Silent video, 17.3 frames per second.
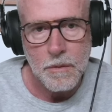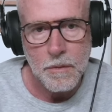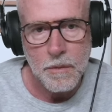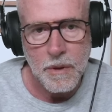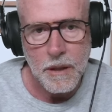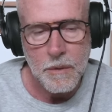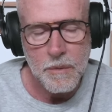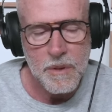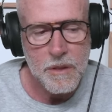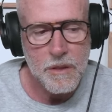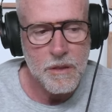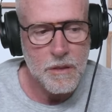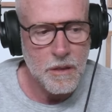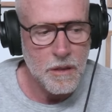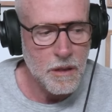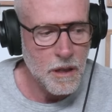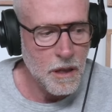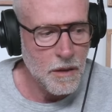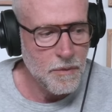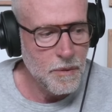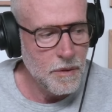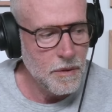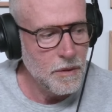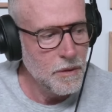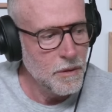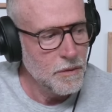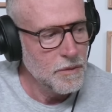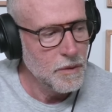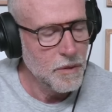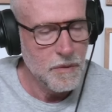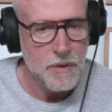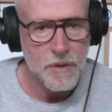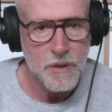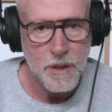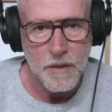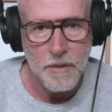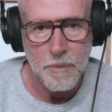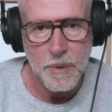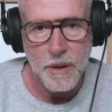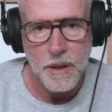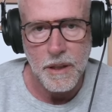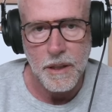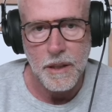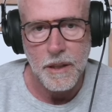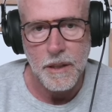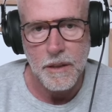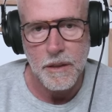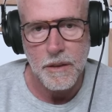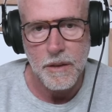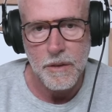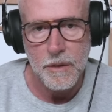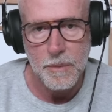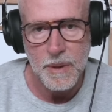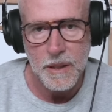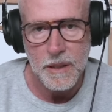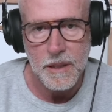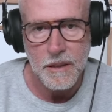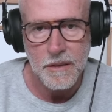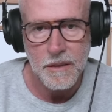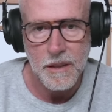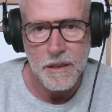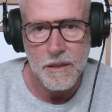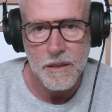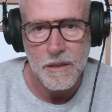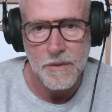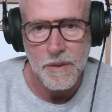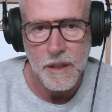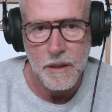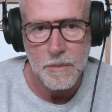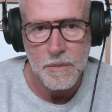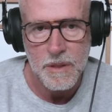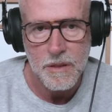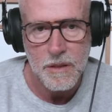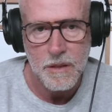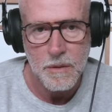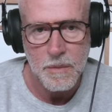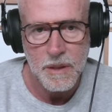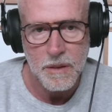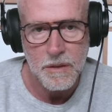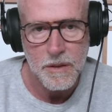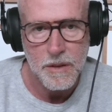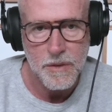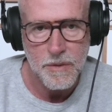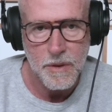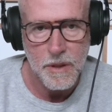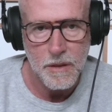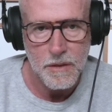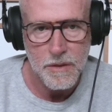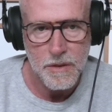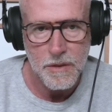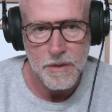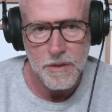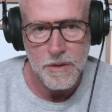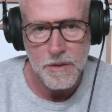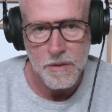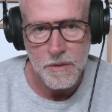Why don't we just start off with your view of the state of play here? Can you break down the latest developments in the Middle East for our listeners?